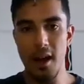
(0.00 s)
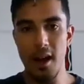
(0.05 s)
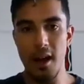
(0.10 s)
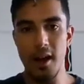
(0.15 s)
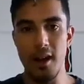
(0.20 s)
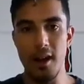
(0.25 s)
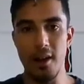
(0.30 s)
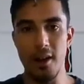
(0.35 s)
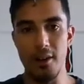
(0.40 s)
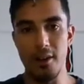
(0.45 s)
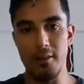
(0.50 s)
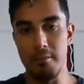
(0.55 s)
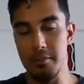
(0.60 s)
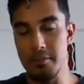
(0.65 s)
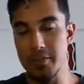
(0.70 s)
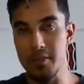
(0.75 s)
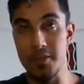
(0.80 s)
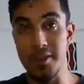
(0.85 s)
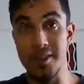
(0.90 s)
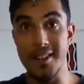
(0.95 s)

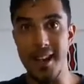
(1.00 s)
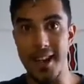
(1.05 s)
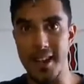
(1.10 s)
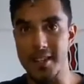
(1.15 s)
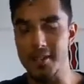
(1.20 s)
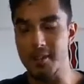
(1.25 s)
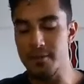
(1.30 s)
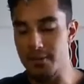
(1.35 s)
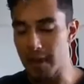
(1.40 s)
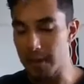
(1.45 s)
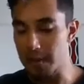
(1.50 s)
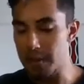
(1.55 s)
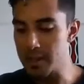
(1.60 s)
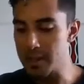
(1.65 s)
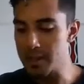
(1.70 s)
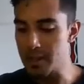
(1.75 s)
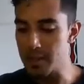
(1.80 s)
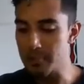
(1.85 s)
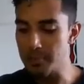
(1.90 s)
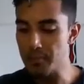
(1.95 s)
or certain kinds of
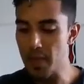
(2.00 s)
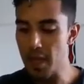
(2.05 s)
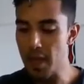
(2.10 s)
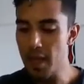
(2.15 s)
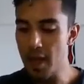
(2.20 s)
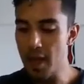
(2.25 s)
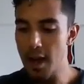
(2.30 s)
feminism,